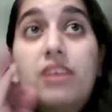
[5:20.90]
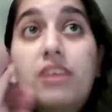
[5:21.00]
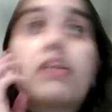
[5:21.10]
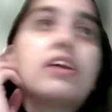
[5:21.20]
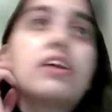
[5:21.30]

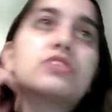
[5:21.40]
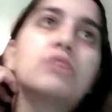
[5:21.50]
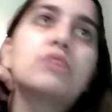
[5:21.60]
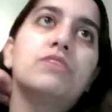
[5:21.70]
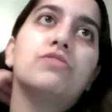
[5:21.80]
it's quite
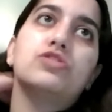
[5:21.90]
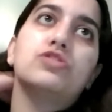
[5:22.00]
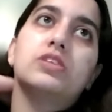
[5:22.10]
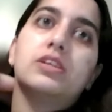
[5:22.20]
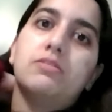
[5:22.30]
unfortunate
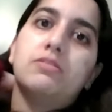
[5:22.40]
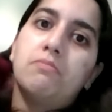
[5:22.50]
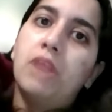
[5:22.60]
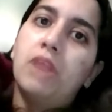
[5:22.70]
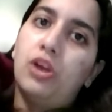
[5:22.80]
that a
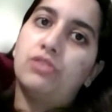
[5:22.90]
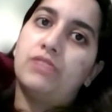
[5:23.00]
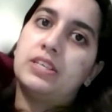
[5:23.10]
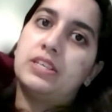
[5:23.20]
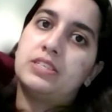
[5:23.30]
lot of
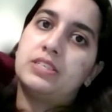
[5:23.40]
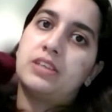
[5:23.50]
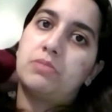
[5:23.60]
things in Cyprus,